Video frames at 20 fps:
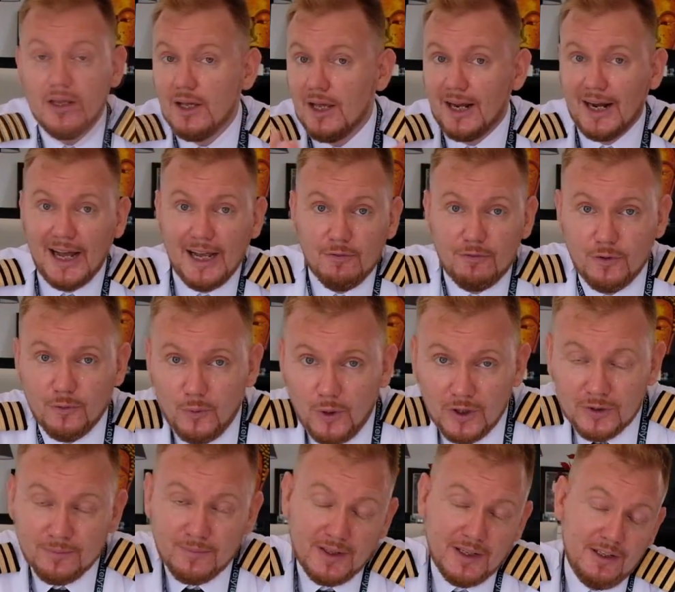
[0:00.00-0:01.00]
And I, for
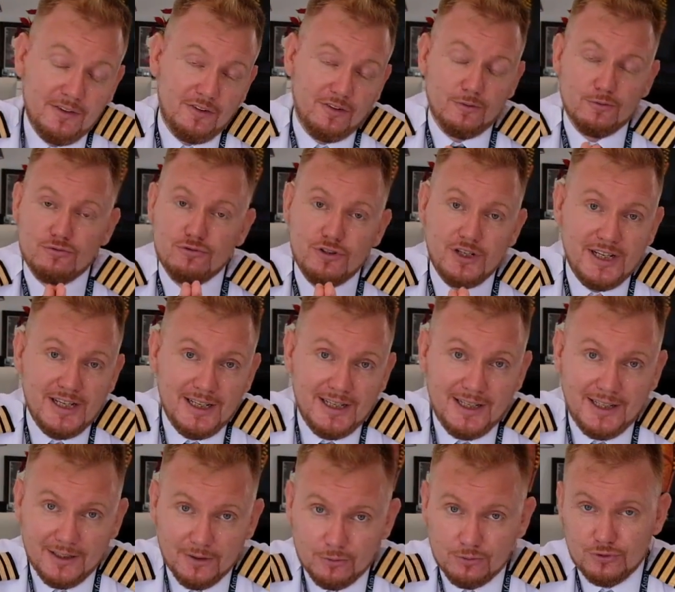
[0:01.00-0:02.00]
one, is
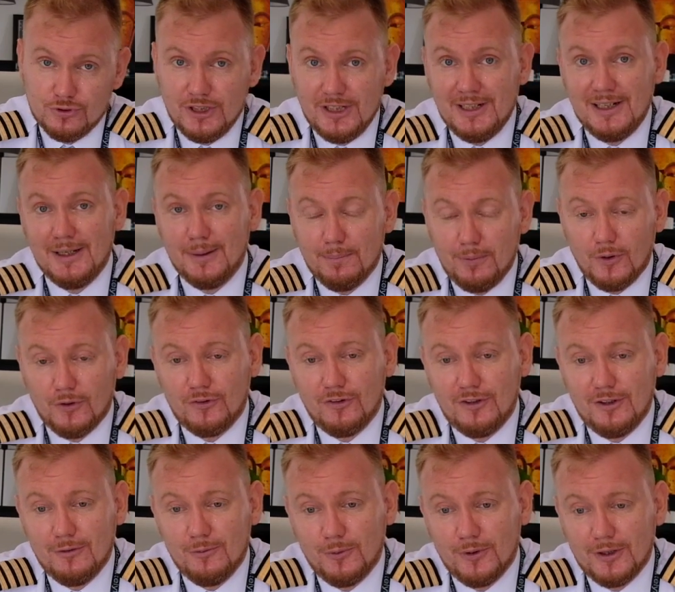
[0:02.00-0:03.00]
really, really
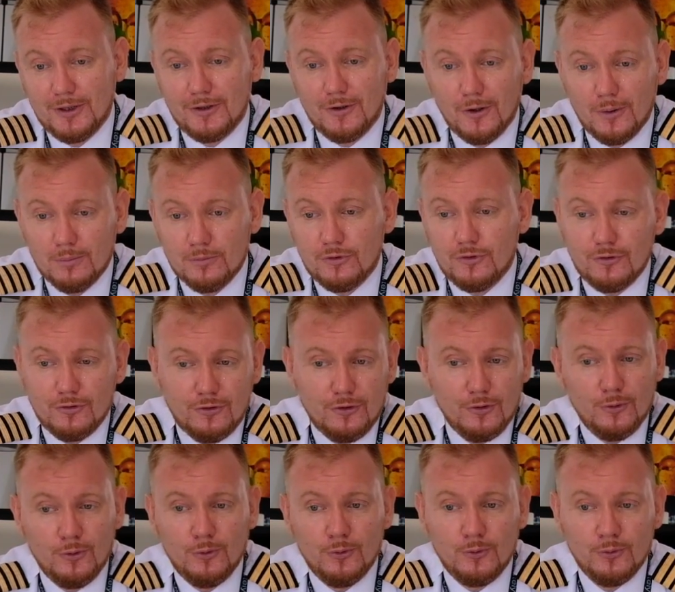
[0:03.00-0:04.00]
positive when it comes
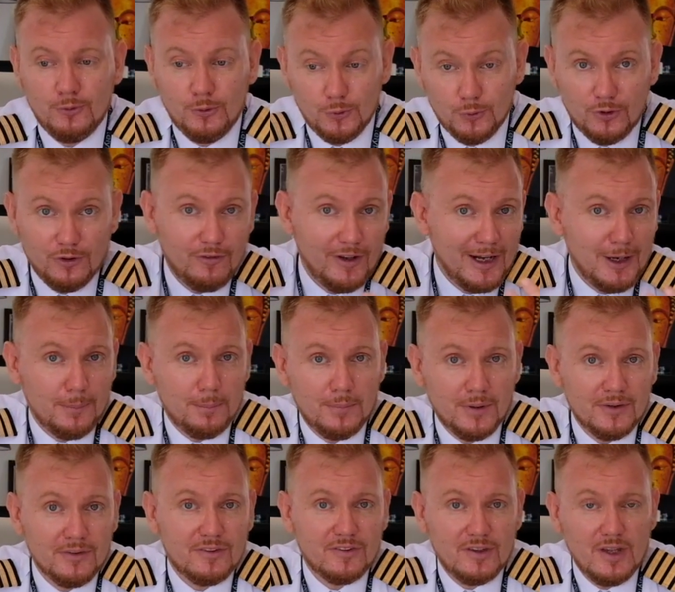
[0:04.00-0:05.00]
to new
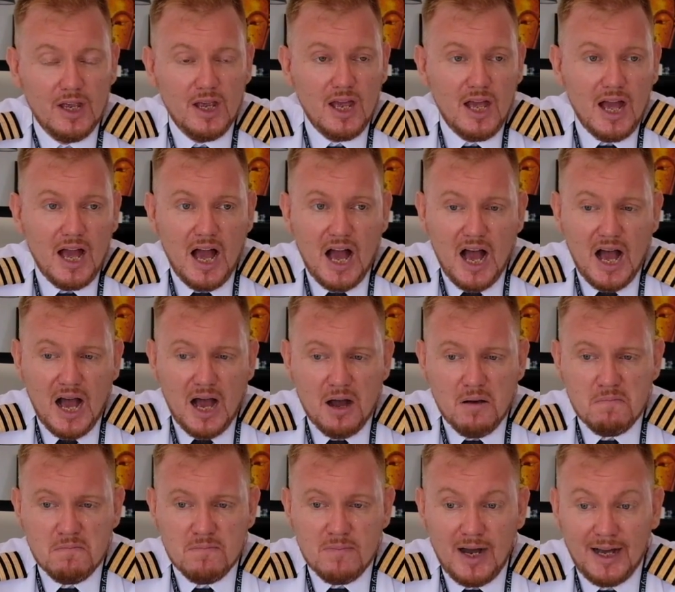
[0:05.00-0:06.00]
developments.
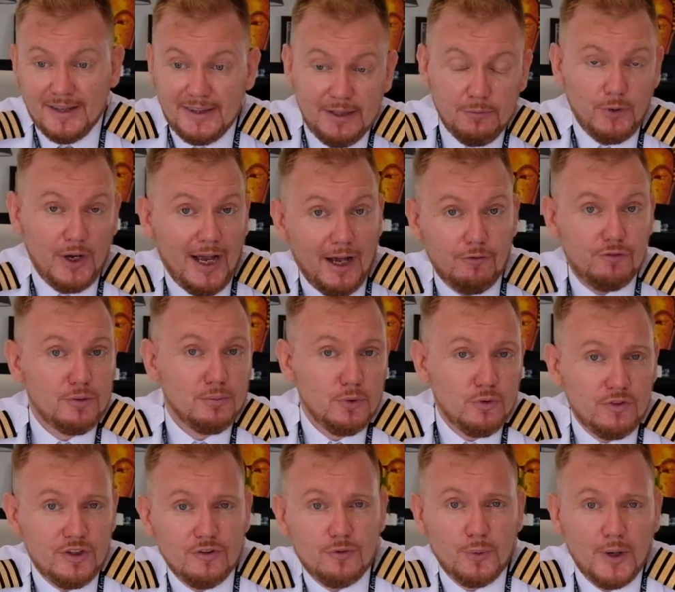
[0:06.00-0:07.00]
Um, I think we have to
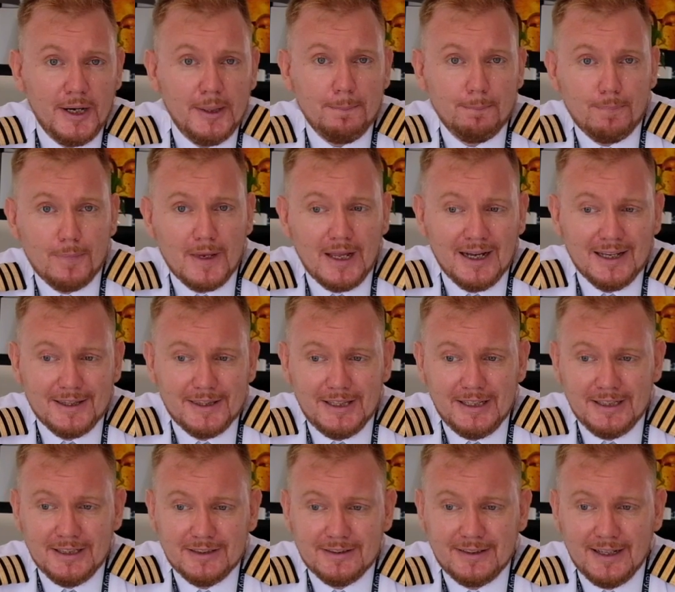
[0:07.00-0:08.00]
move this way. I
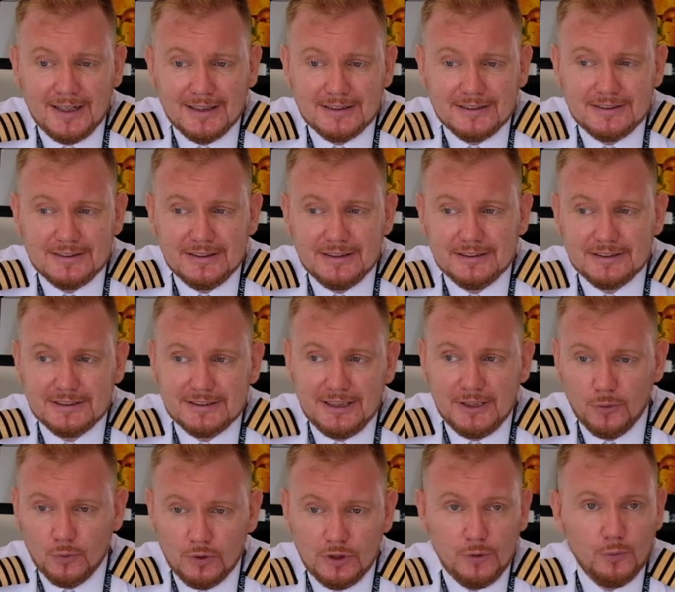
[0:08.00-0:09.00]
think that it's
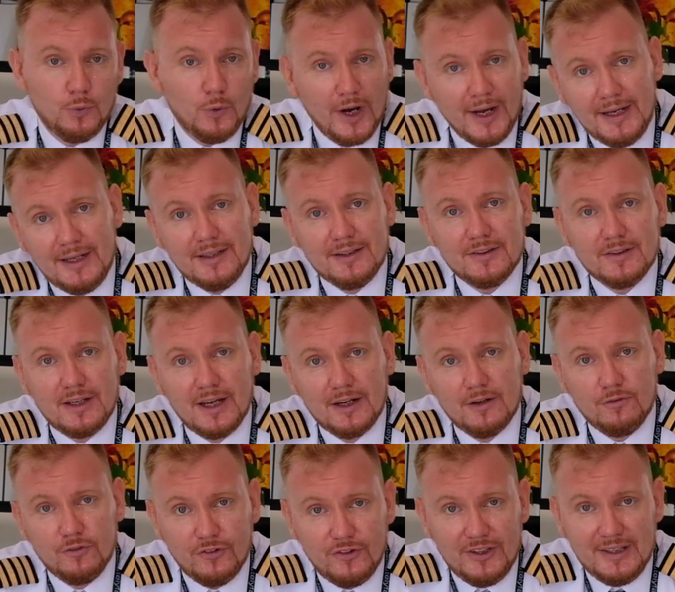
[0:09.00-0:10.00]
the only way to kind
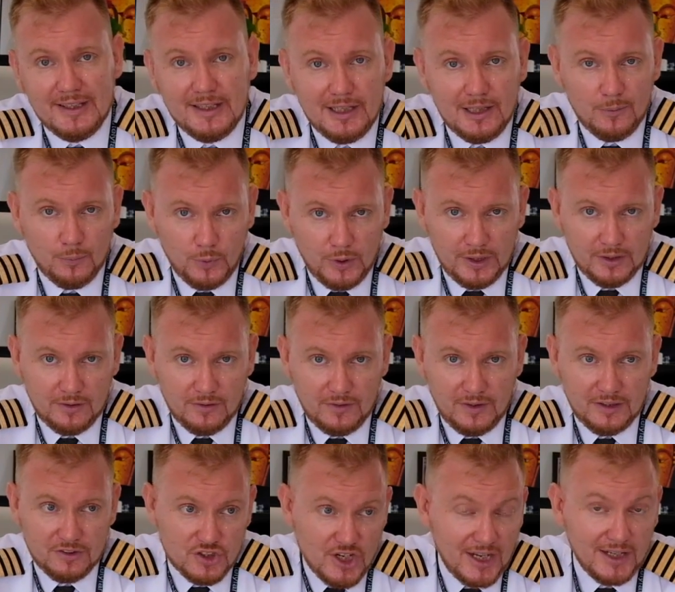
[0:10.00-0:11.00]
of deal with
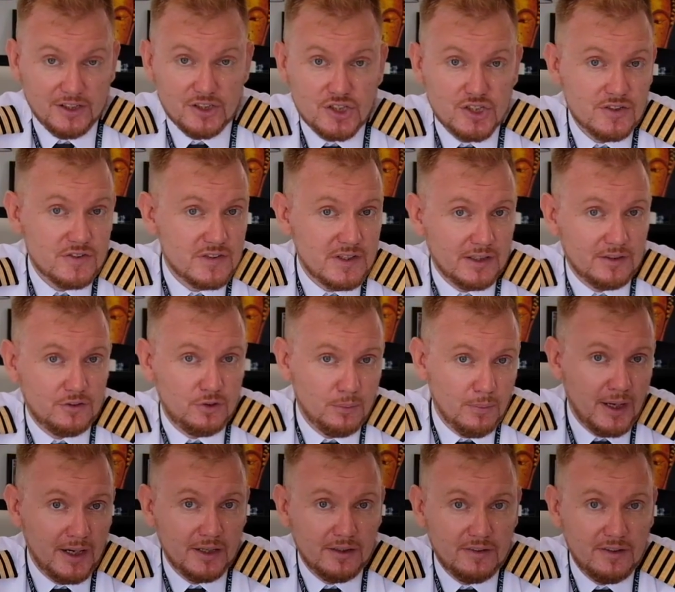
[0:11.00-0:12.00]
the challenges that
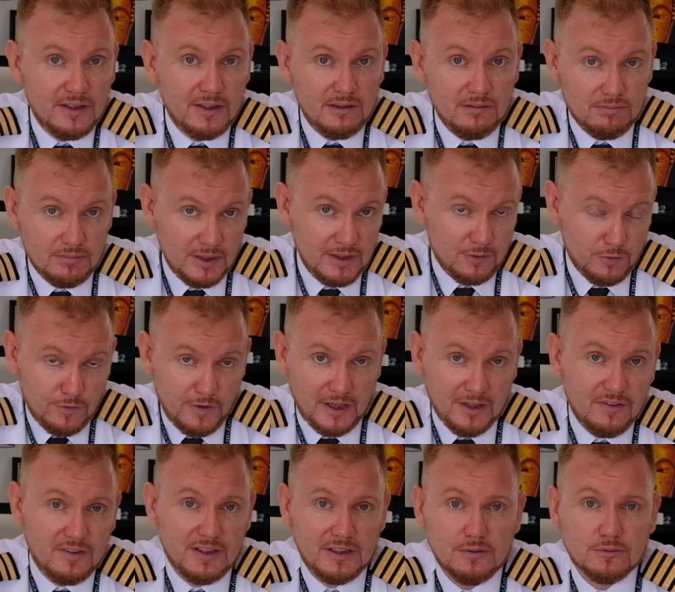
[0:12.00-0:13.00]
humanity is
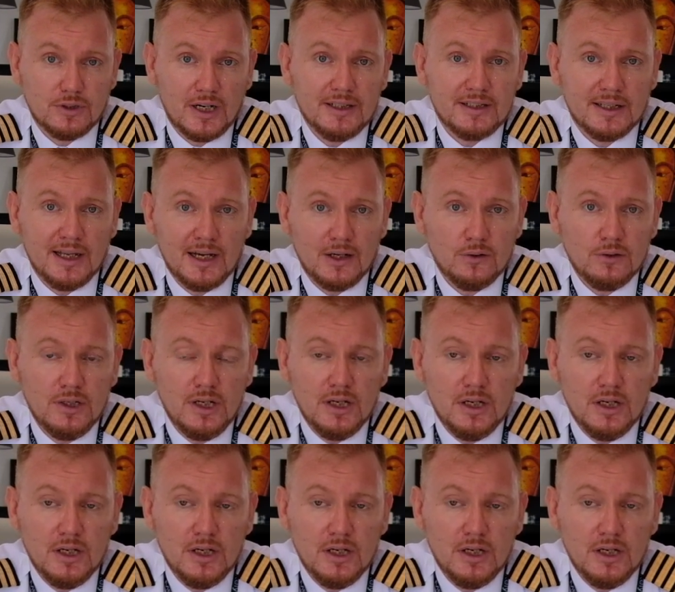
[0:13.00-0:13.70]
facing right now.